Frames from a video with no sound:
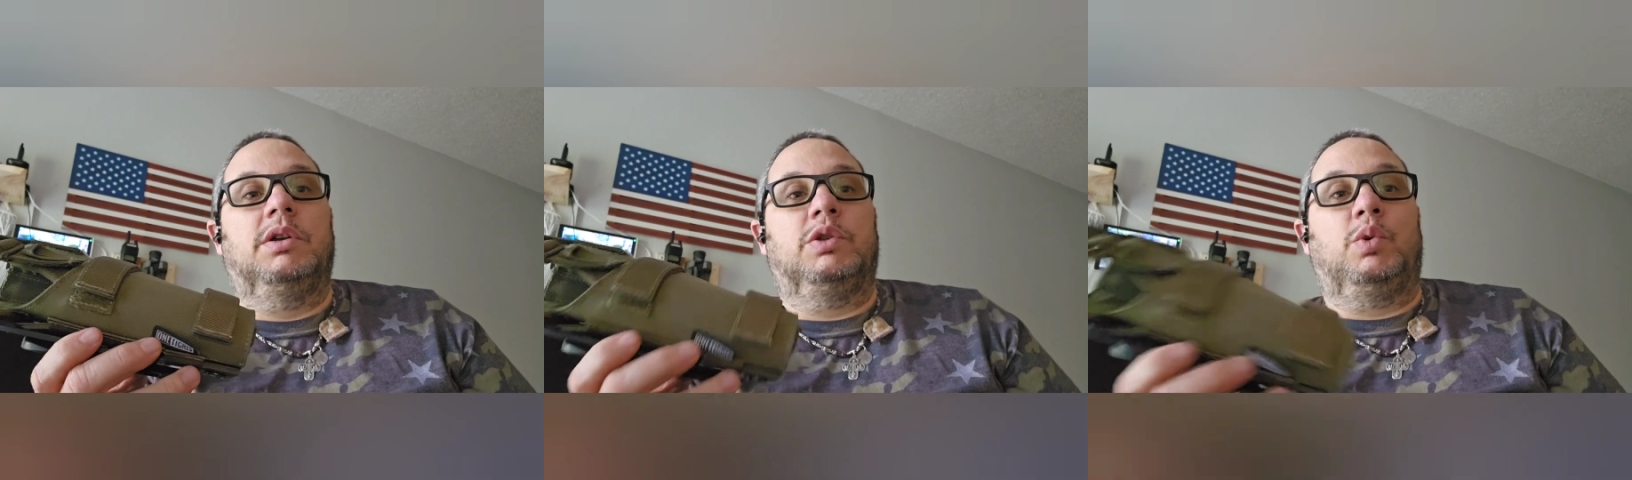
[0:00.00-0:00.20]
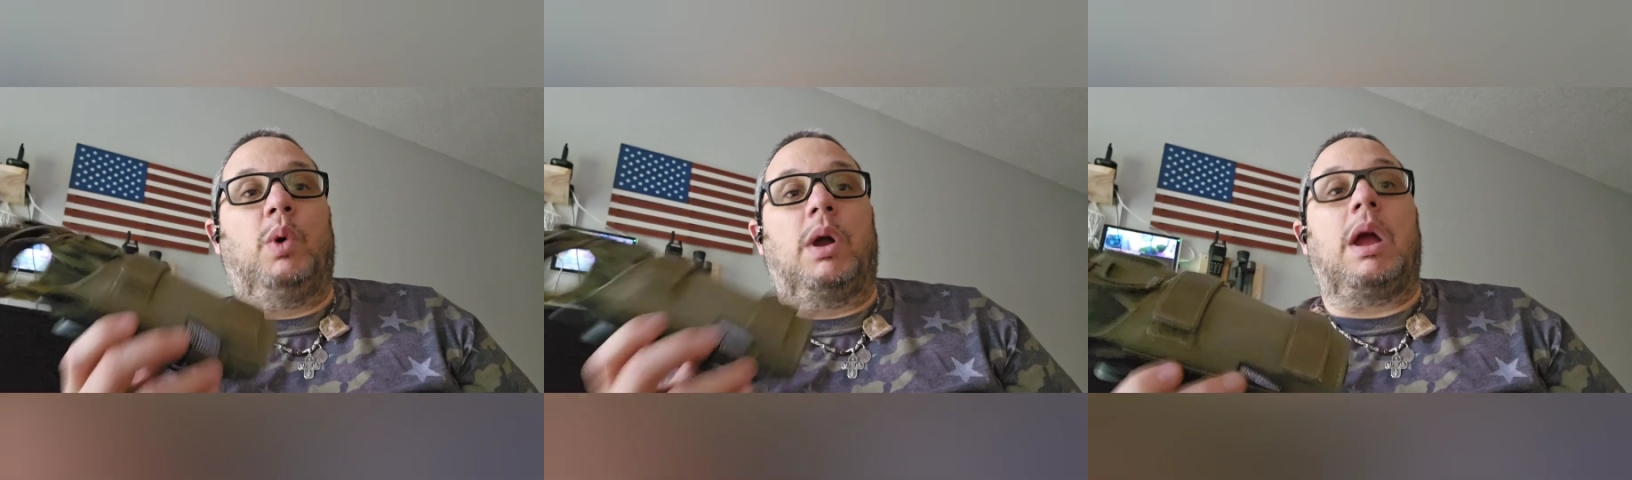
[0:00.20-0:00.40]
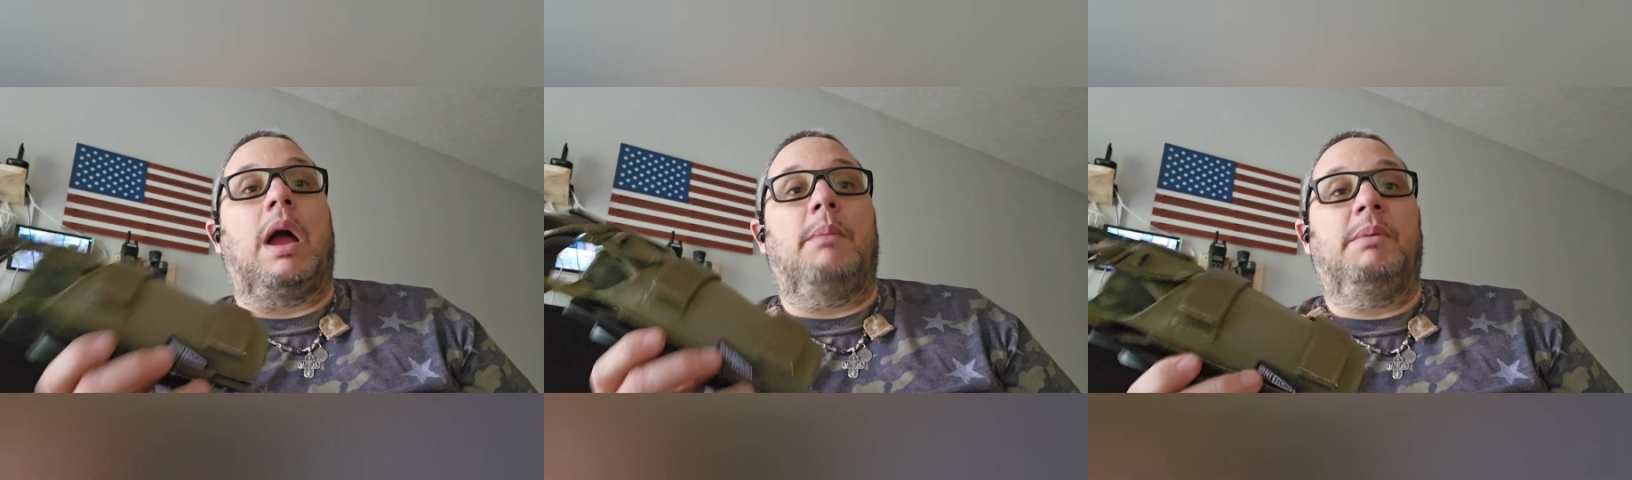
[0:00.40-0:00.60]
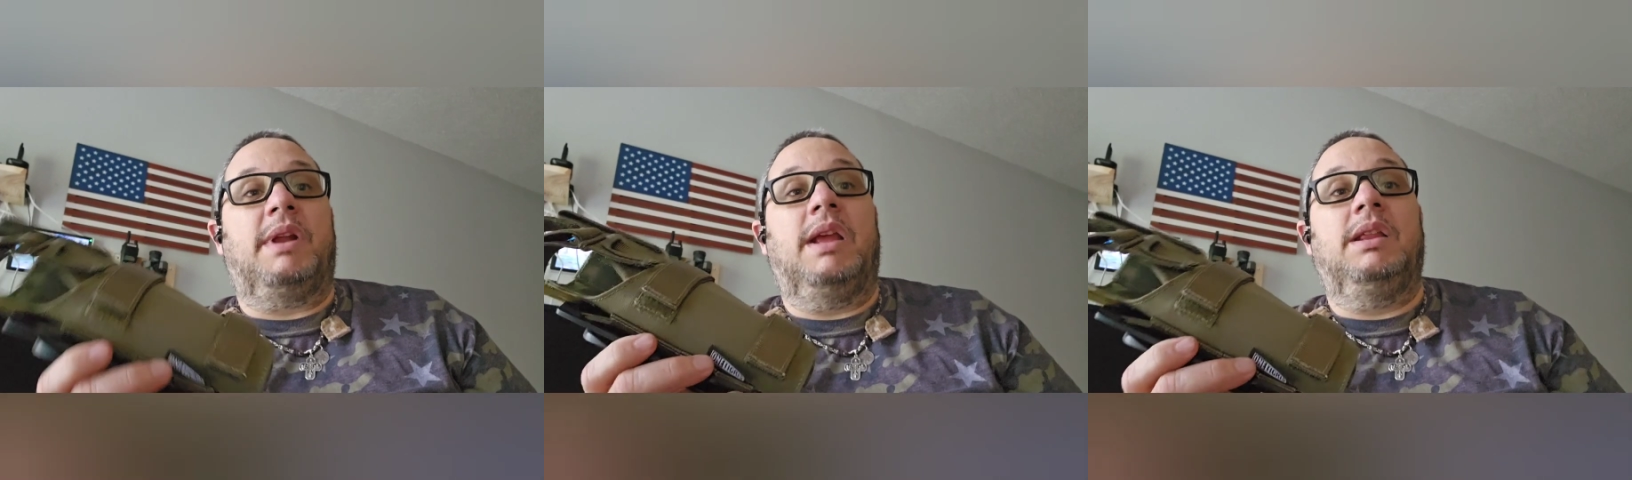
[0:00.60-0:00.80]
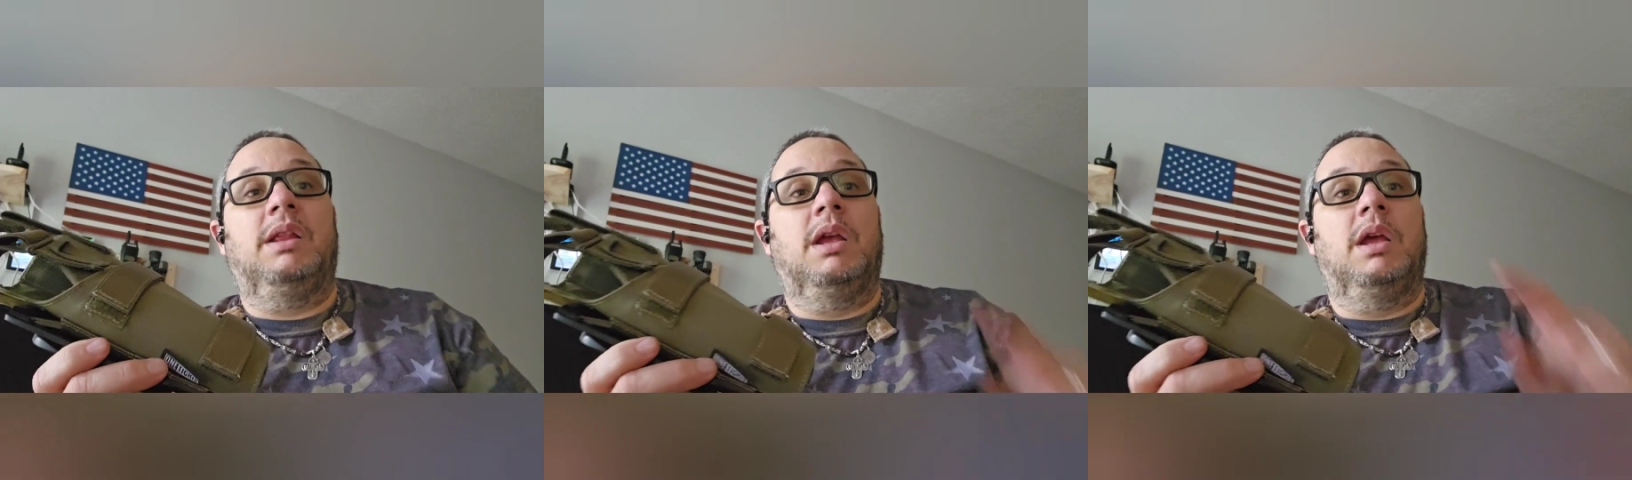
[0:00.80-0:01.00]
to
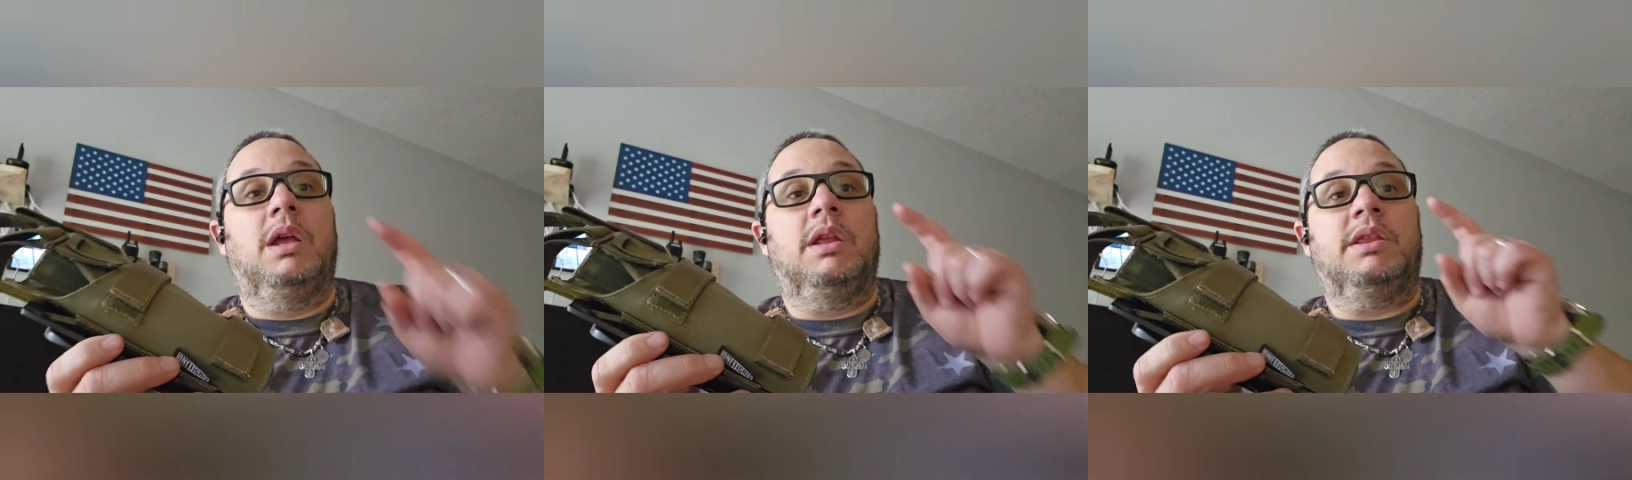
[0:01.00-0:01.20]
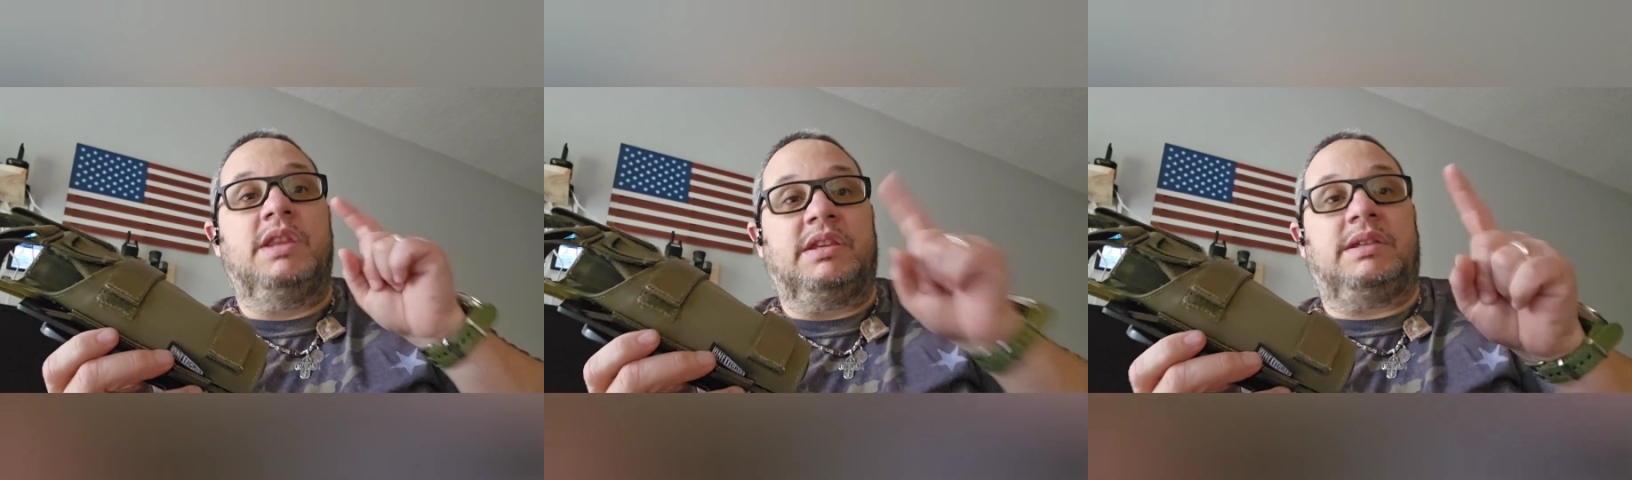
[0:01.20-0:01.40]
accommodate the